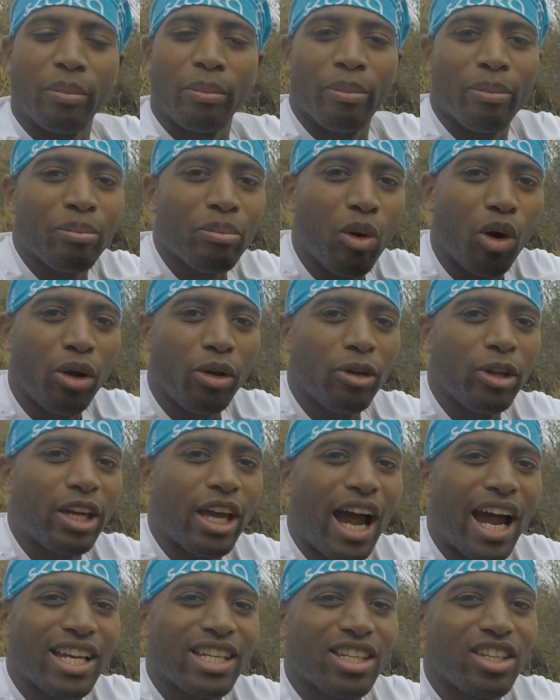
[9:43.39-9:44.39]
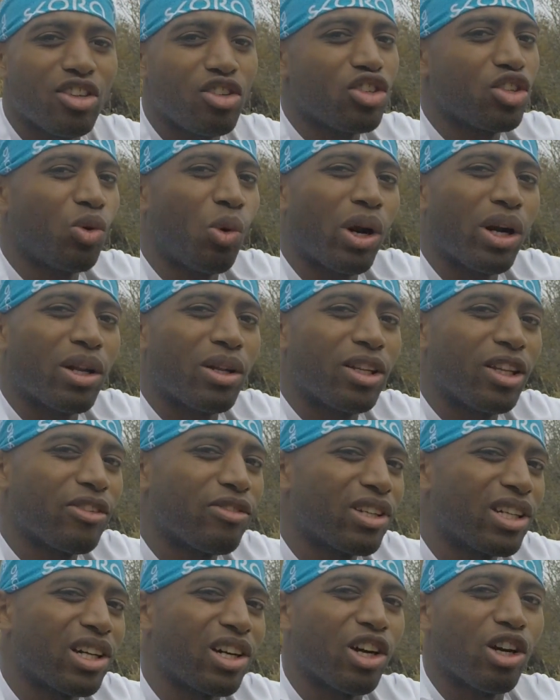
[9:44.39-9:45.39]
Mainly ideal, you want to
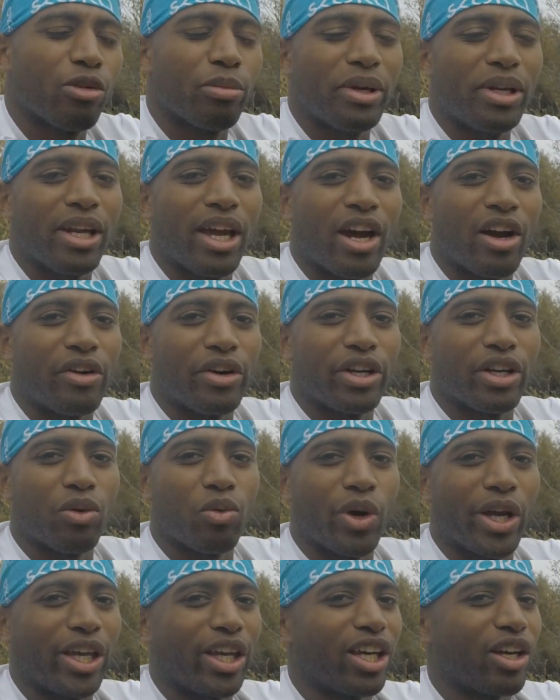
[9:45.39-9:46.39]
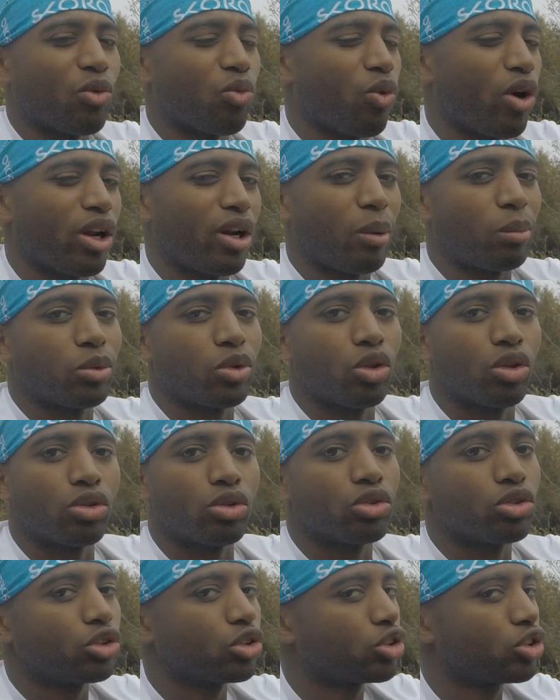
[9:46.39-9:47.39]
live in an urban area where you can run up
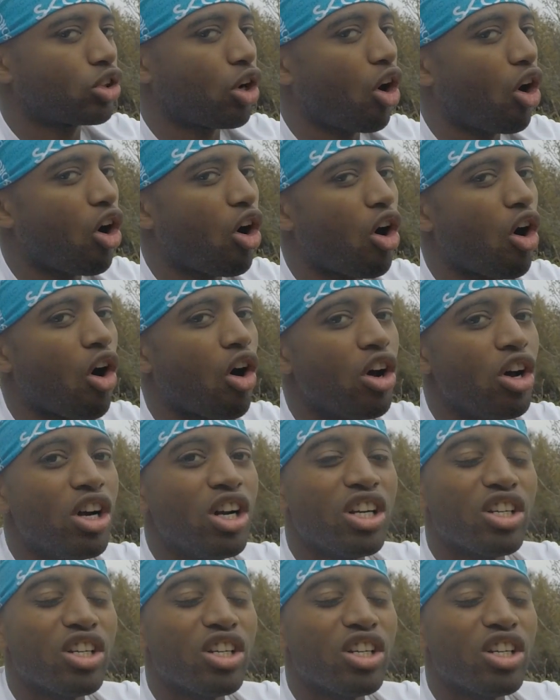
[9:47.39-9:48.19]
those tall